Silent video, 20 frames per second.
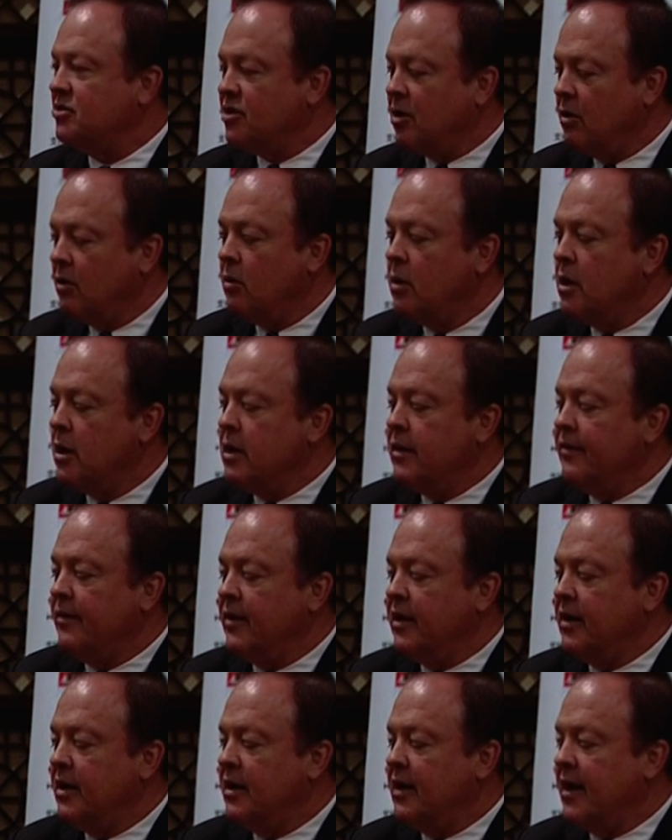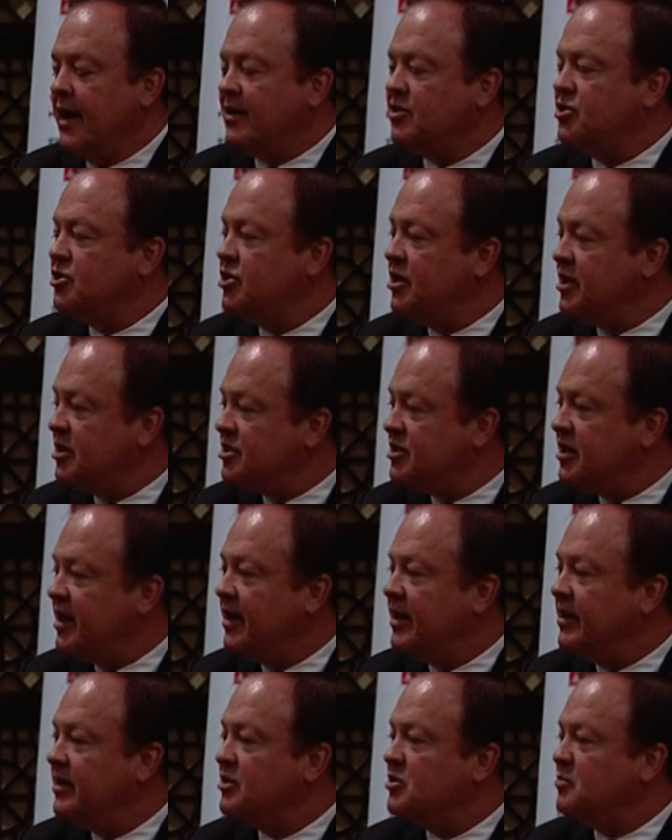So the S G S
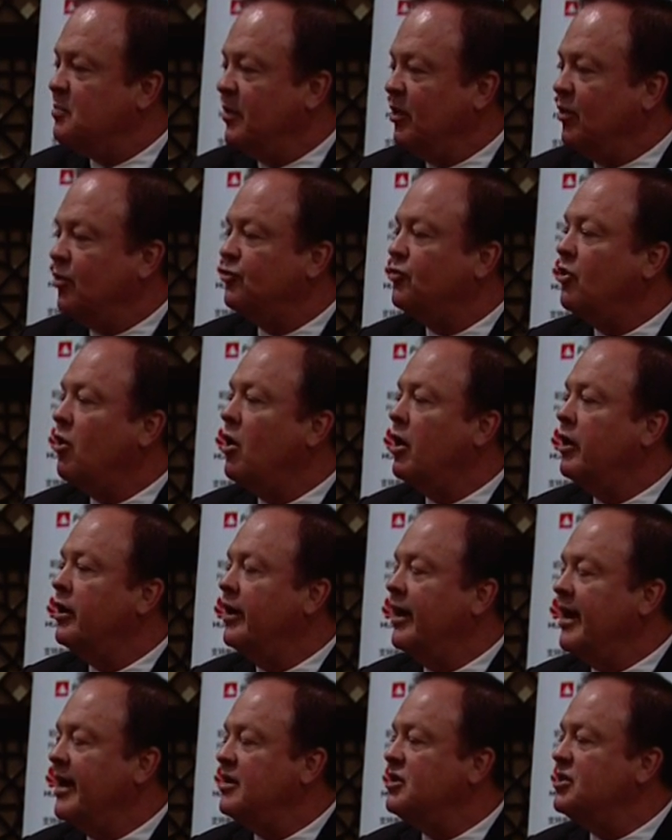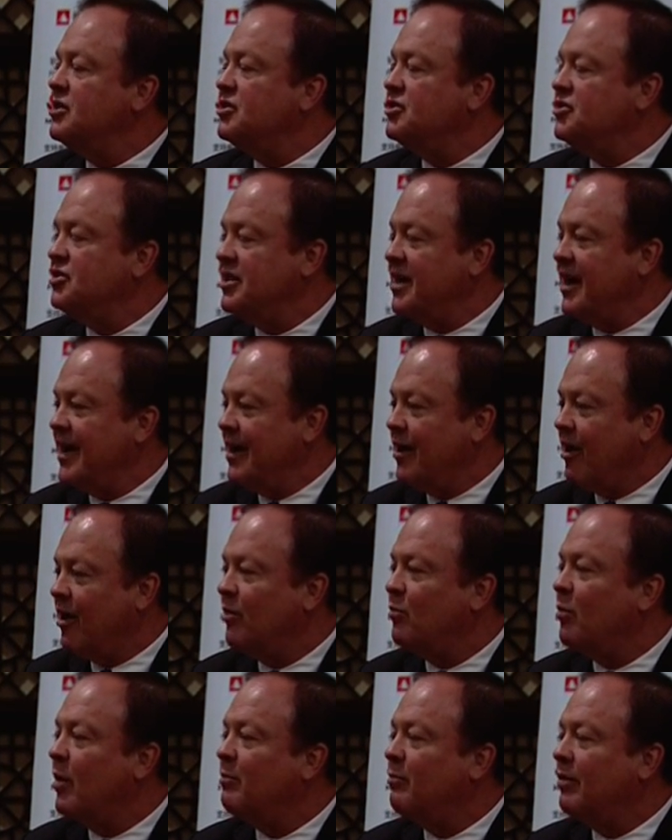N is built on an A T C A
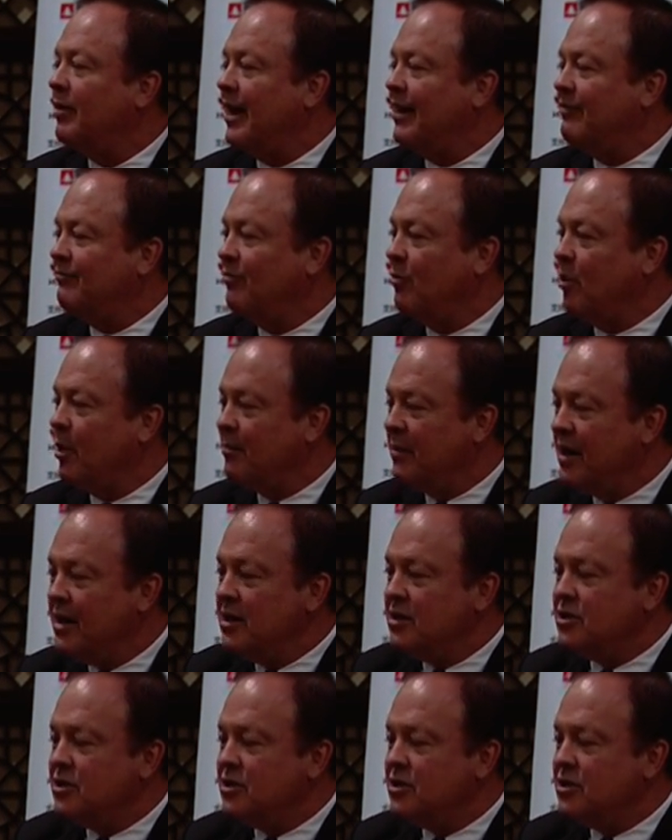hardware platform,